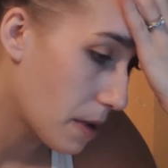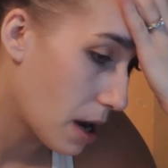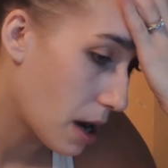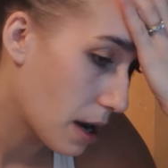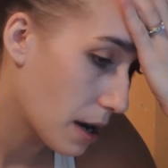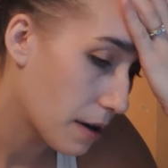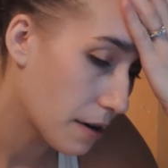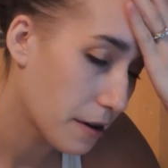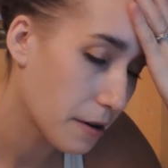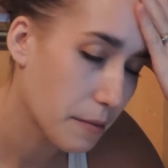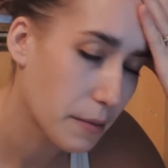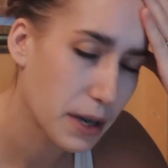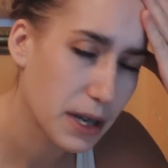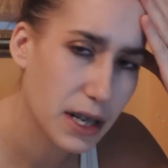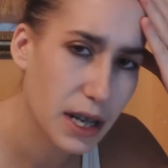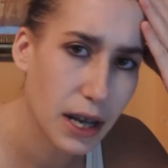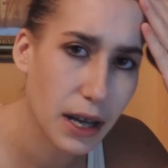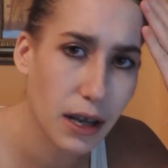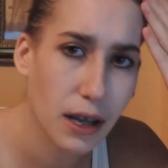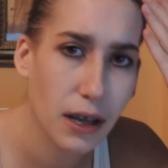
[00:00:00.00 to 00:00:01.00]
I don't know,
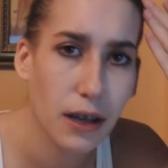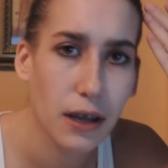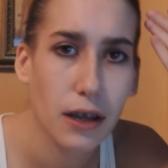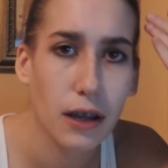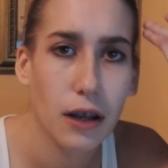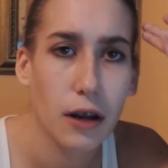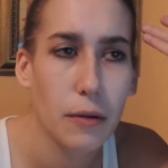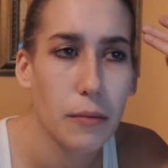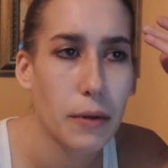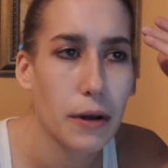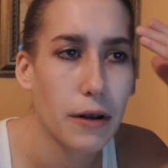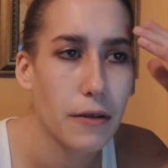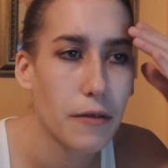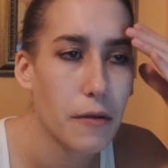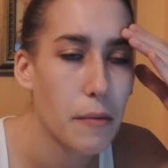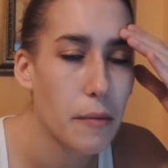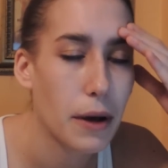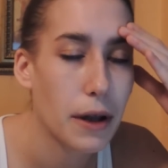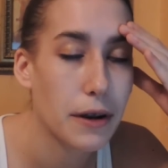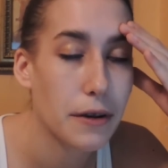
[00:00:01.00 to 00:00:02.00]
been taking a little bit of
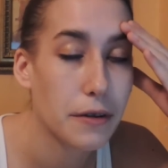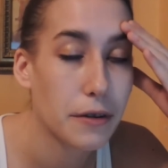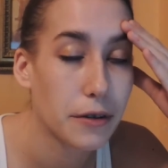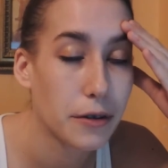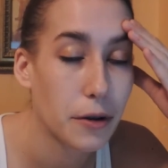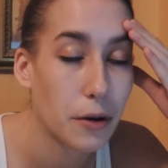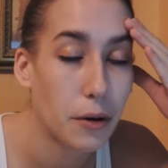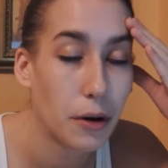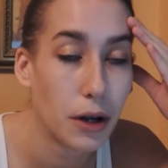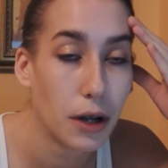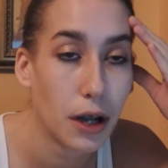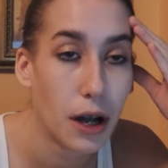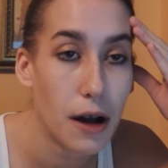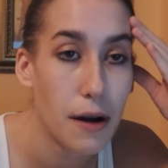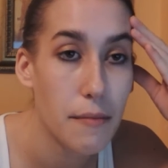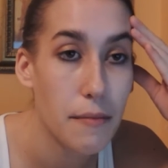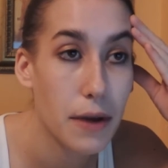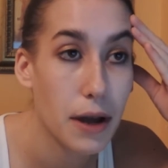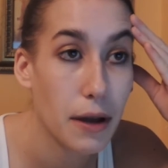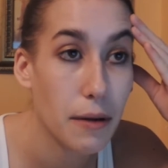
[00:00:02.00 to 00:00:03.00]
a mental toll
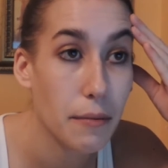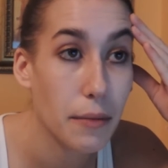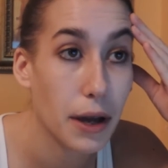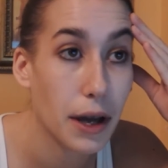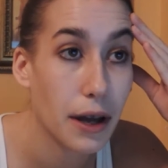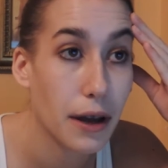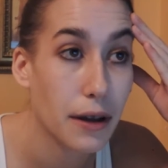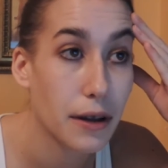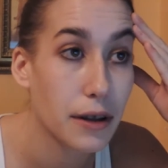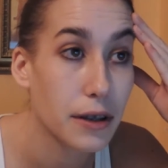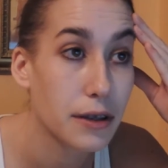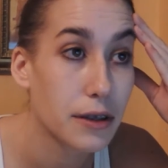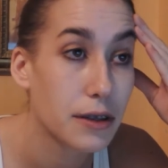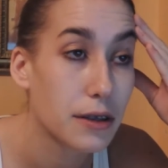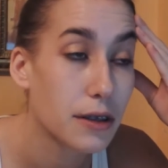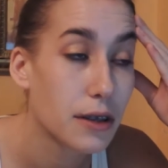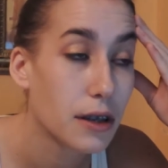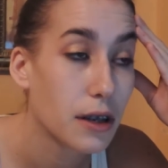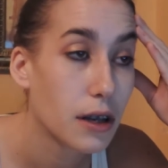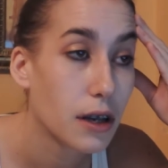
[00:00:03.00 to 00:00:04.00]
on me
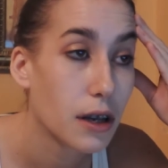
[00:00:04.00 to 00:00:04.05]
because